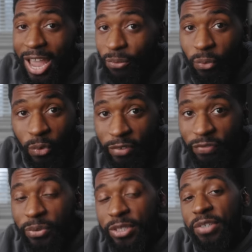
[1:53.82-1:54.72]
have one
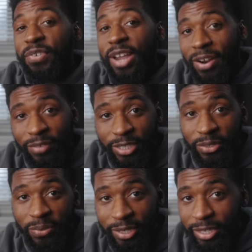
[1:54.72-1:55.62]
filter for every
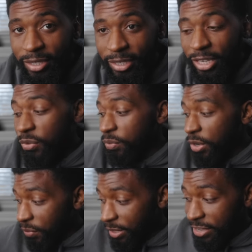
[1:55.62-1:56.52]
single lens and you
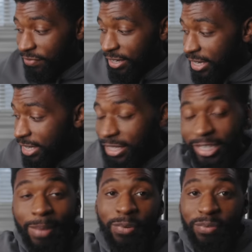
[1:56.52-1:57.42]
don't even need
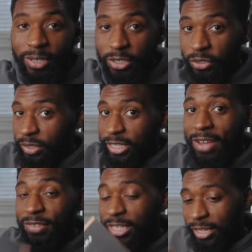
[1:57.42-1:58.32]
stepper rings. You just
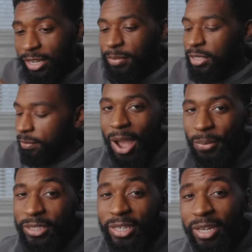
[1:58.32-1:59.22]
have these clamps. I
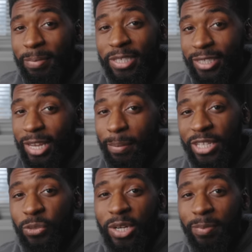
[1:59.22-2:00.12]
was gonna be selling
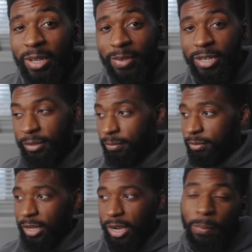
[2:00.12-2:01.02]
my 20 millimeter
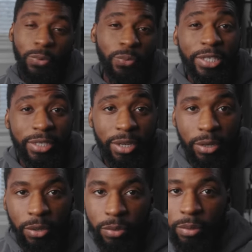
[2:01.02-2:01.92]
a couple weeks
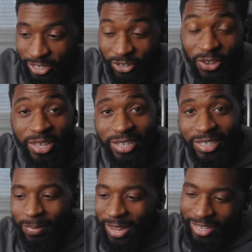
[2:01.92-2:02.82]
ago. I saw this
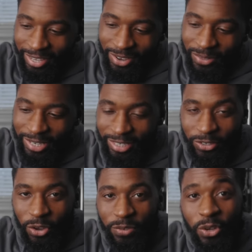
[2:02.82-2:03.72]
and I'm like, yo, this
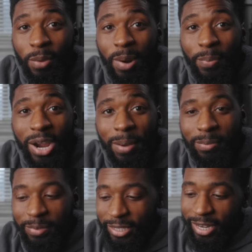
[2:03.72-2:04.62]
solves all my
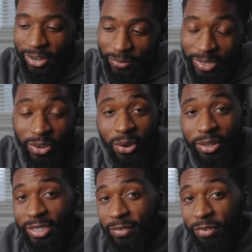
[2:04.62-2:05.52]
problems. Then I don't need all
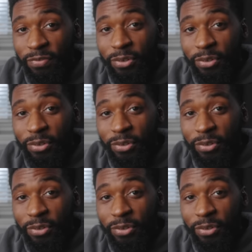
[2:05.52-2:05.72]
these different